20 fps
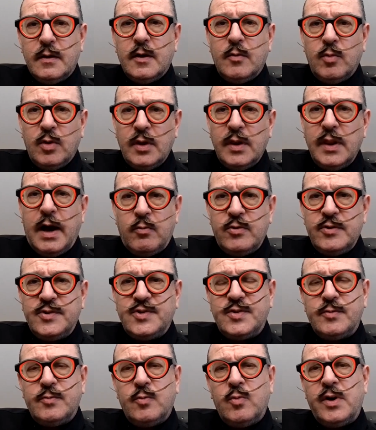Well, that
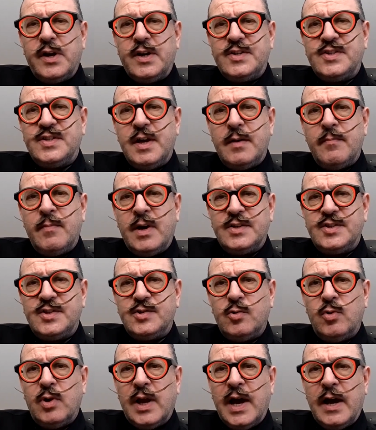was what I set my
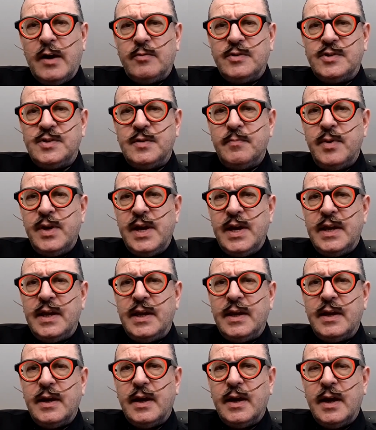stall out to
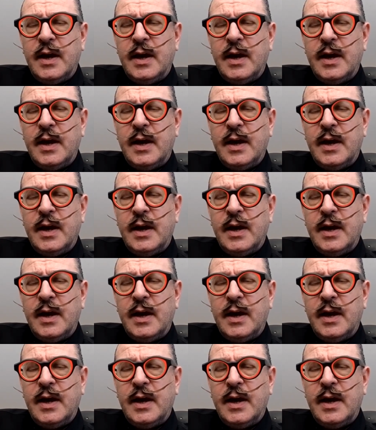be,